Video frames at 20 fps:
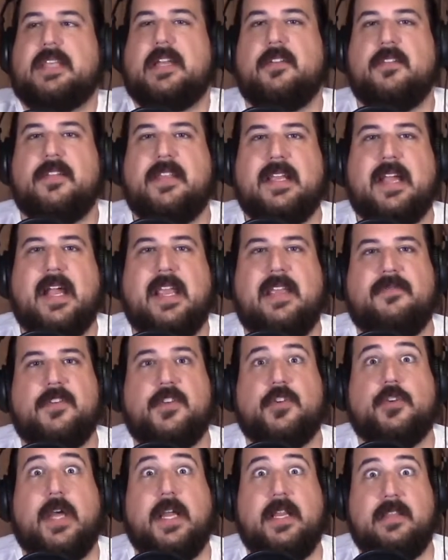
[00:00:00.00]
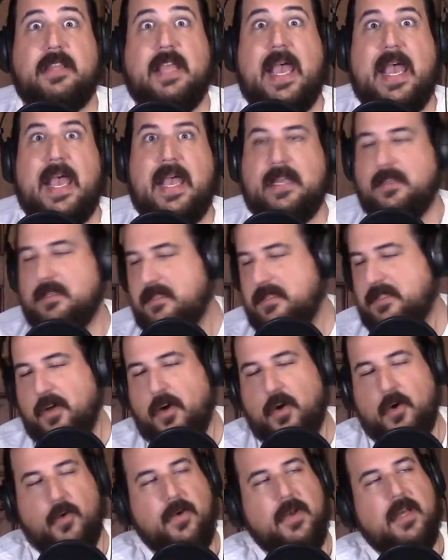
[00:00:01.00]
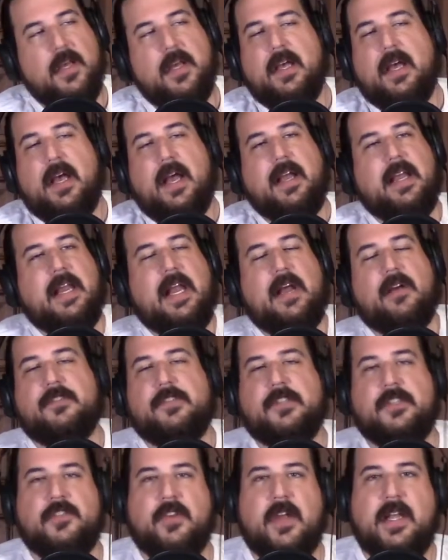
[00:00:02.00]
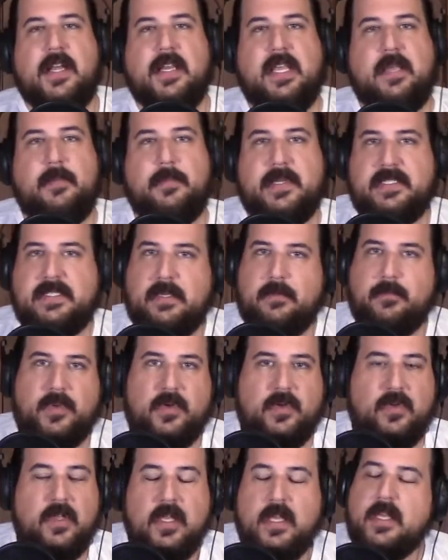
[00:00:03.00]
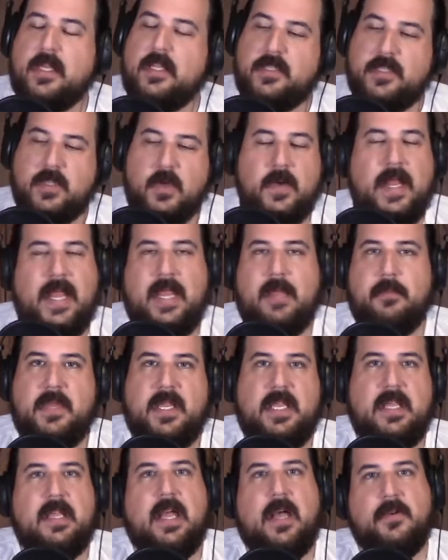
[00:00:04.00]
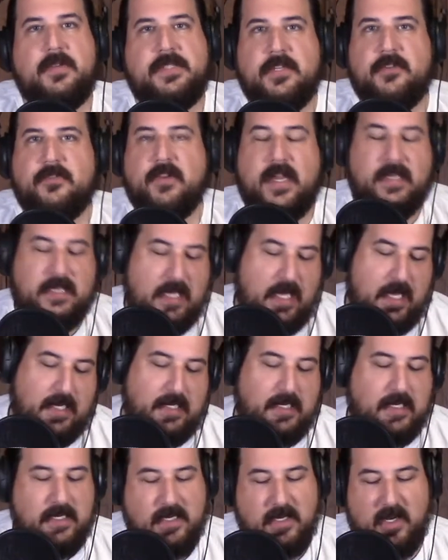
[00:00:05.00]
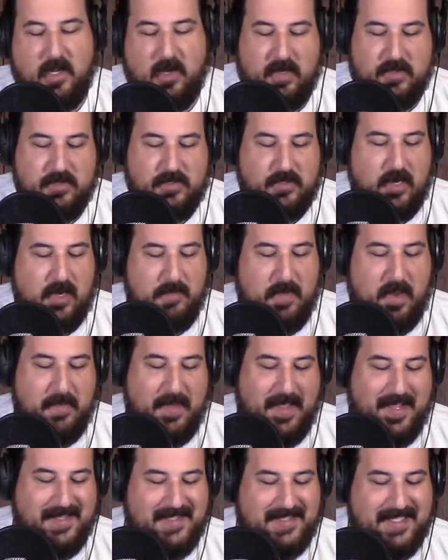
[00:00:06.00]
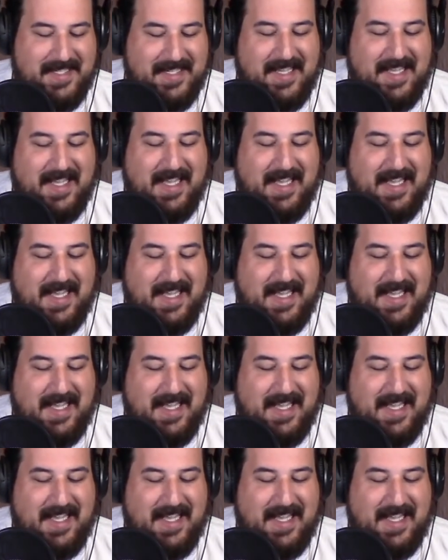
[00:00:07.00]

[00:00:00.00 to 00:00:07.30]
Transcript: I don't think I even tried that. So again, I was just trying to keep it simple. Don't hate me. I was in grade 9. You know, I was trying my best.